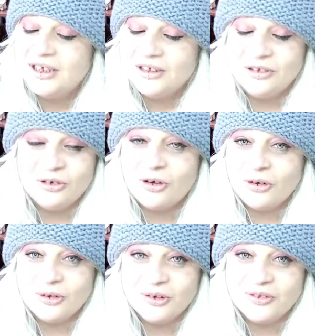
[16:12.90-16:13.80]
you
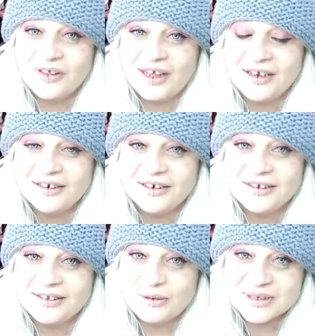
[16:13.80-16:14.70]
know that
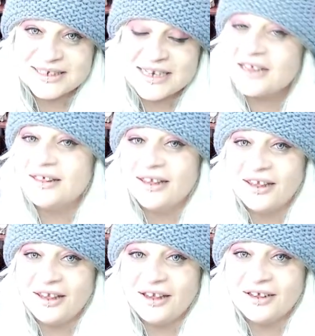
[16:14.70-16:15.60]
there was nothing
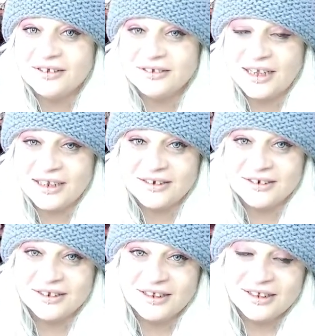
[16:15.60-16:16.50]
here,
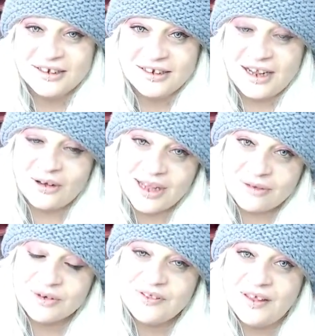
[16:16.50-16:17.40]
and now
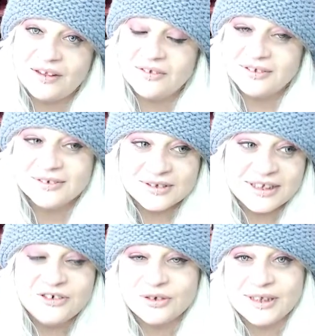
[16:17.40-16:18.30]
everything
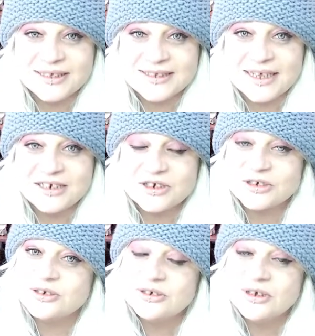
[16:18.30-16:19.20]
literally is there
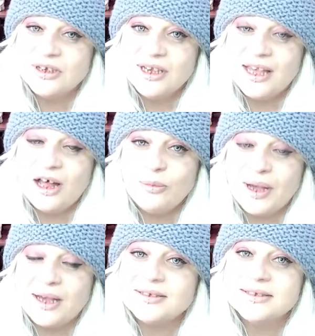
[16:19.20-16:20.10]
to help
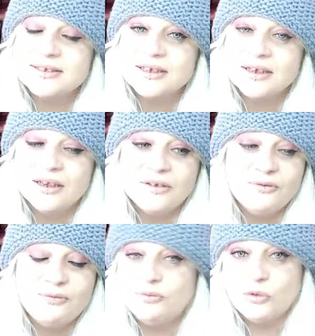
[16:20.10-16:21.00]
us,
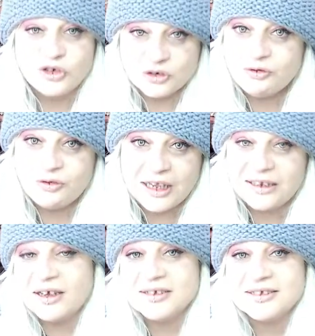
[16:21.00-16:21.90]
to
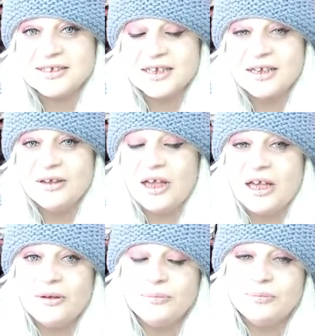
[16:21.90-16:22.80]
feed us,
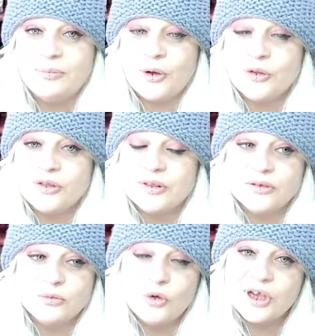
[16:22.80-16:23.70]
both
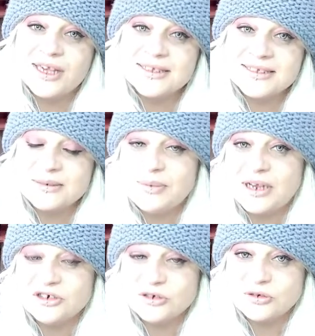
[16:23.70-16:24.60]
workings in
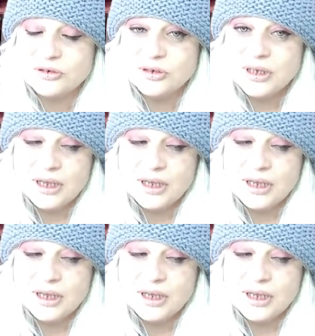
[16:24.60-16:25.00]
magical,